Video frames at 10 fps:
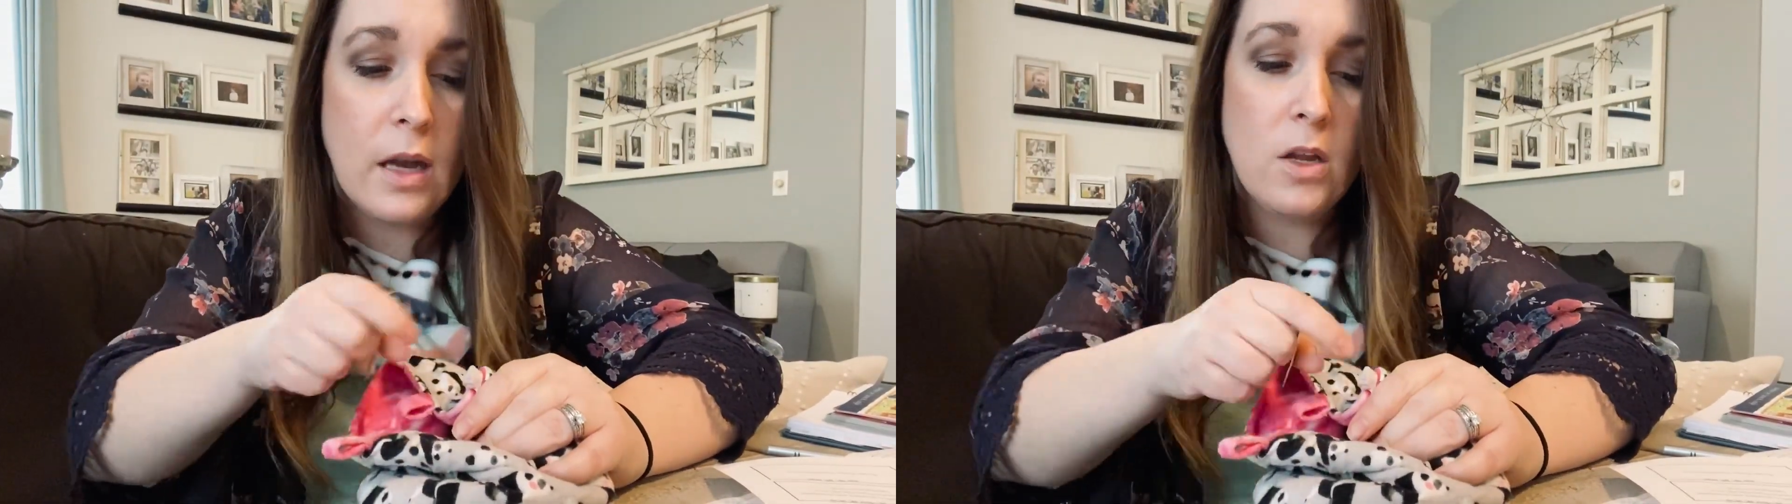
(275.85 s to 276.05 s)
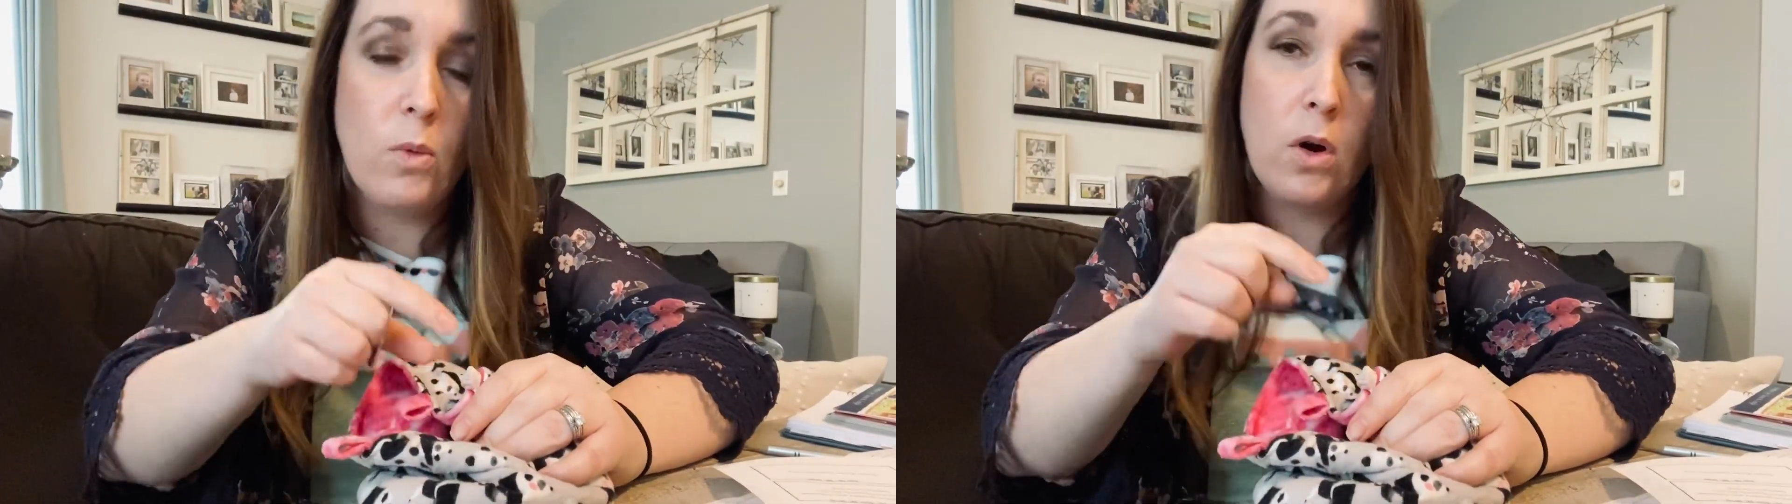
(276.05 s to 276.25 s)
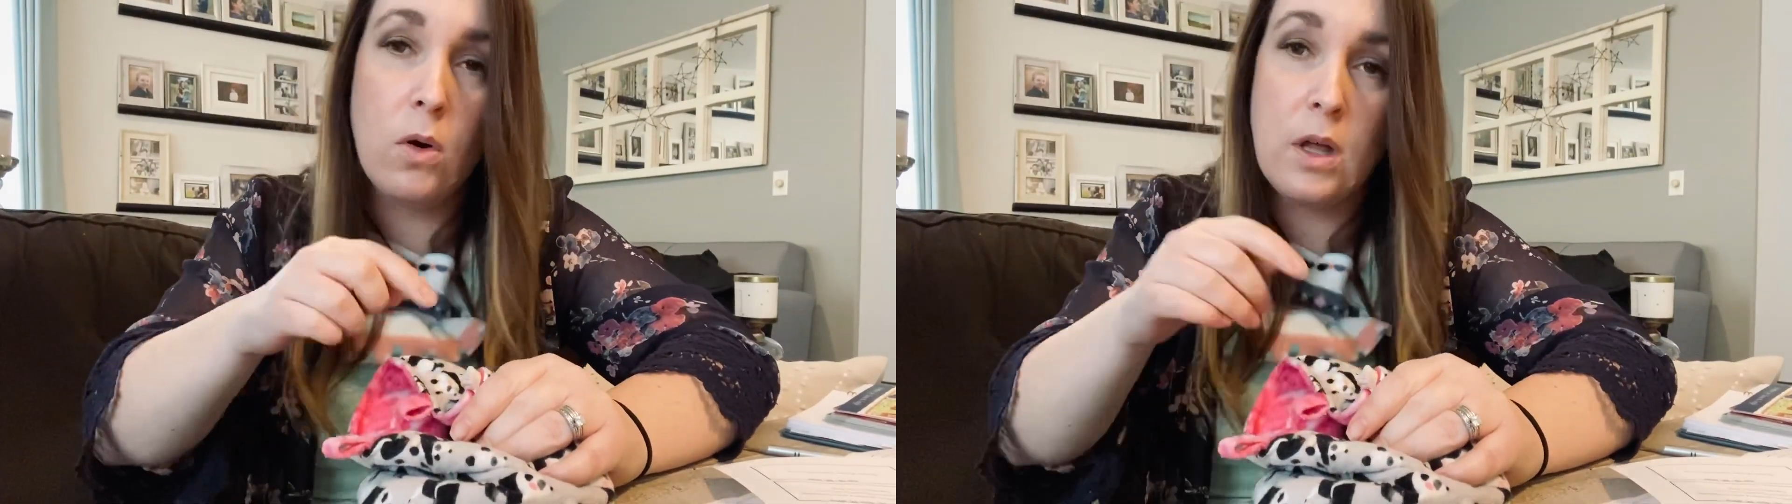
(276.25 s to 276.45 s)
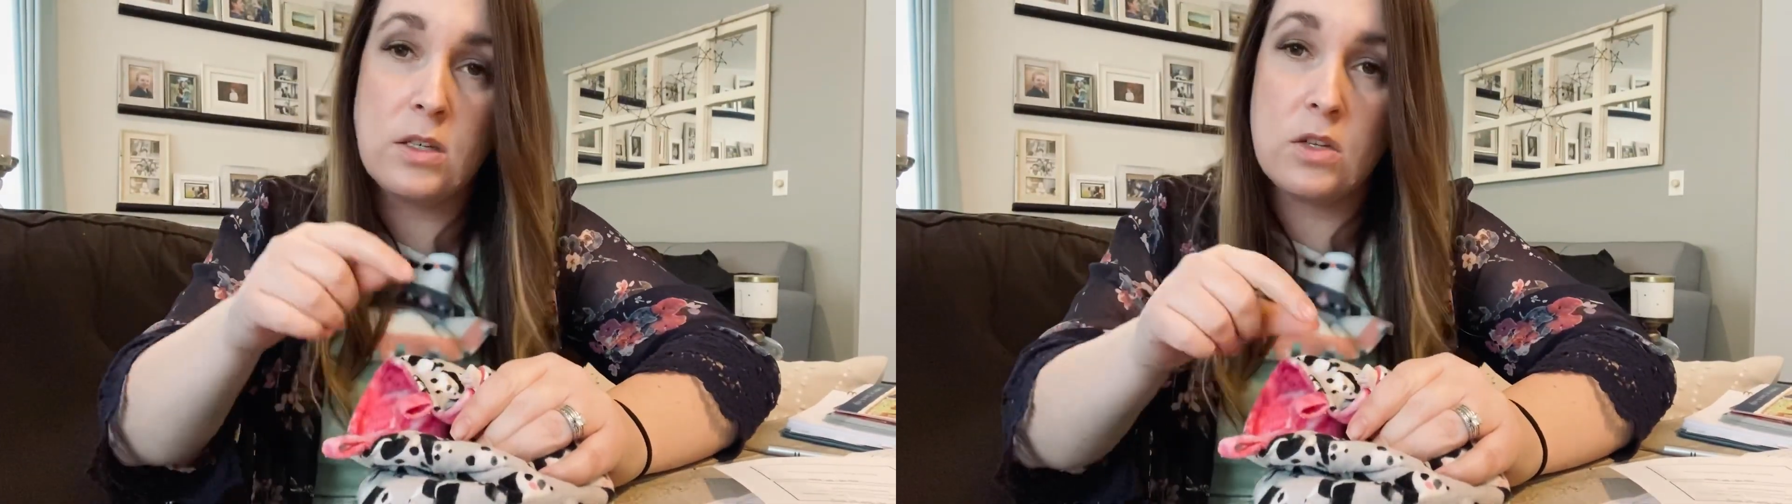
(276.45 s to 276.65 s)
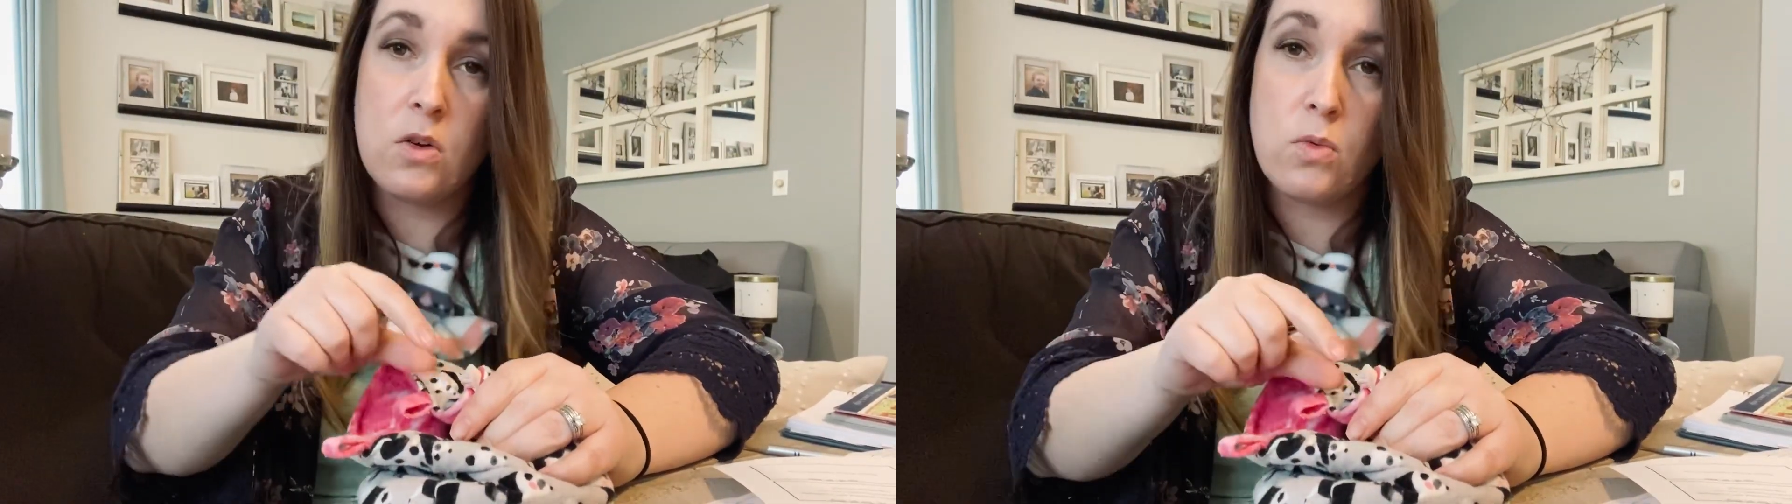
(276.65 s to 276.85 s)
you want to hold on
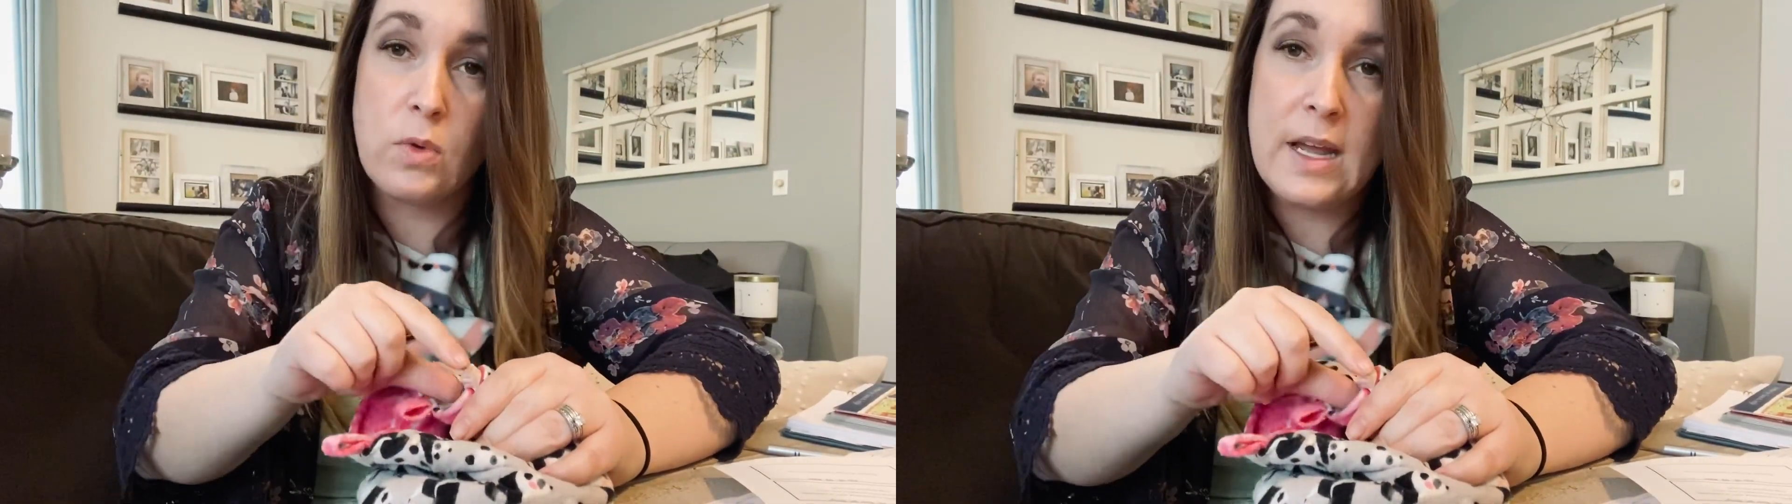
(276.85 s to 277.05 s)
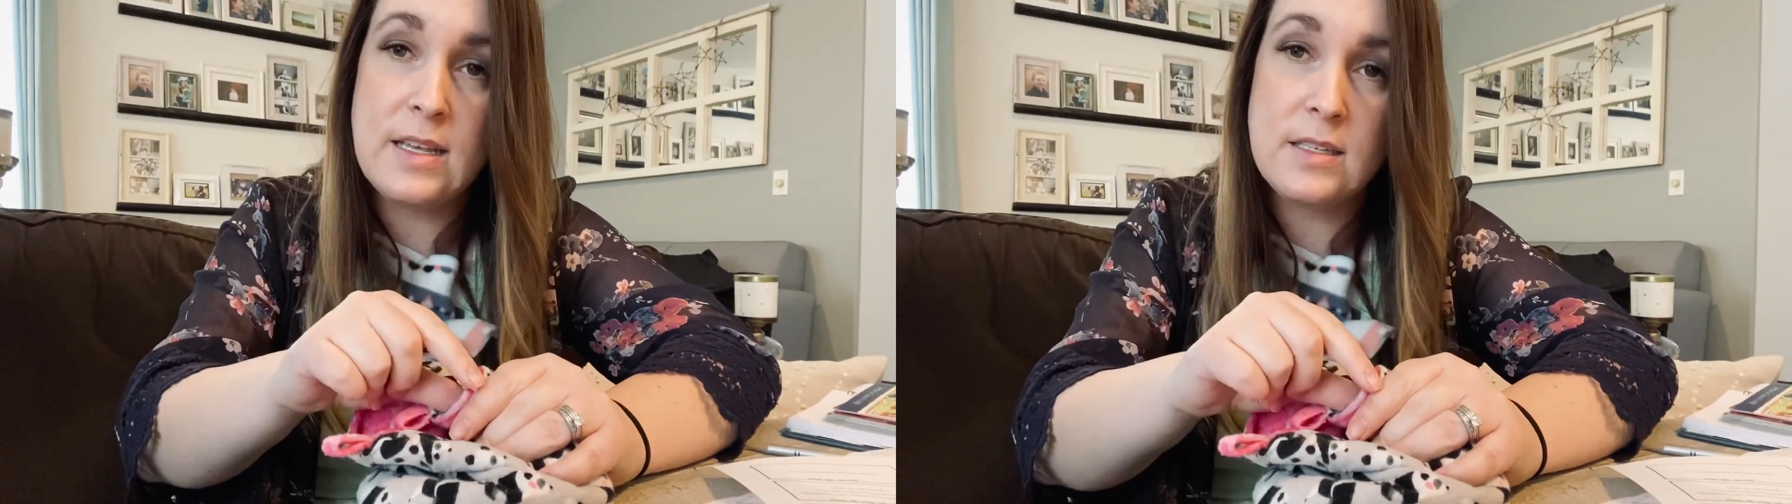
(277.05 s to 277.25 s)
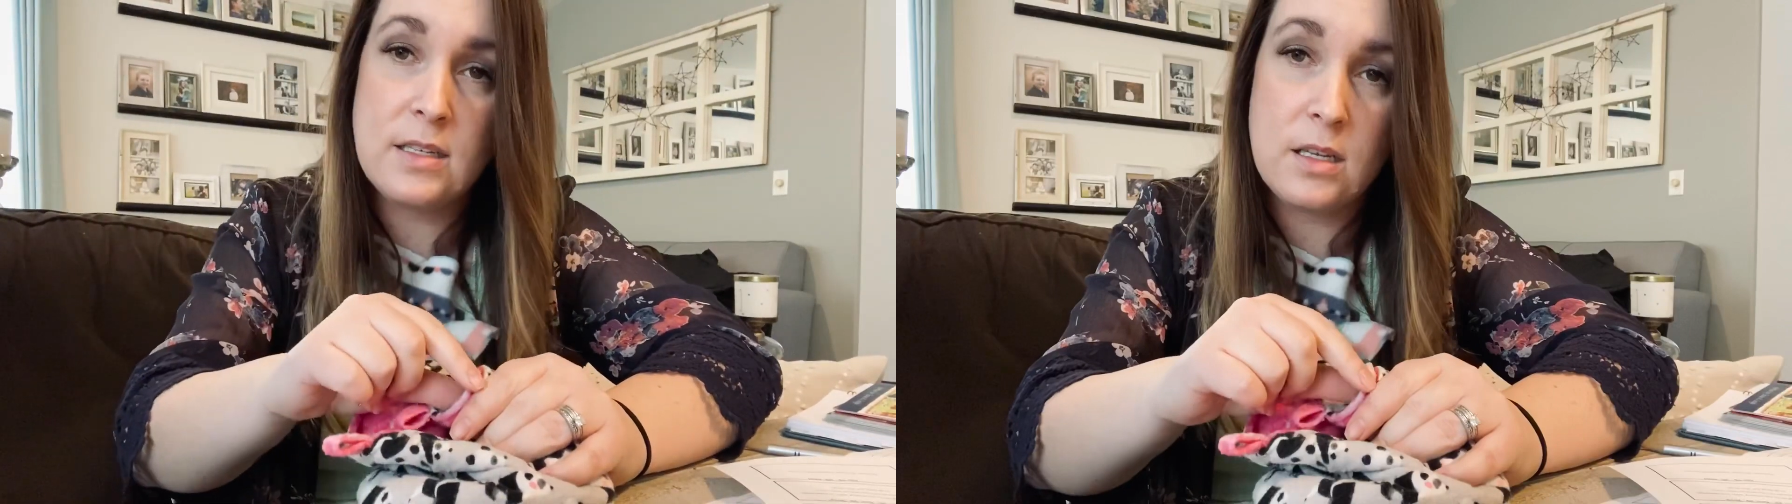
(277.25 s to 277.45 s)
to the wrist,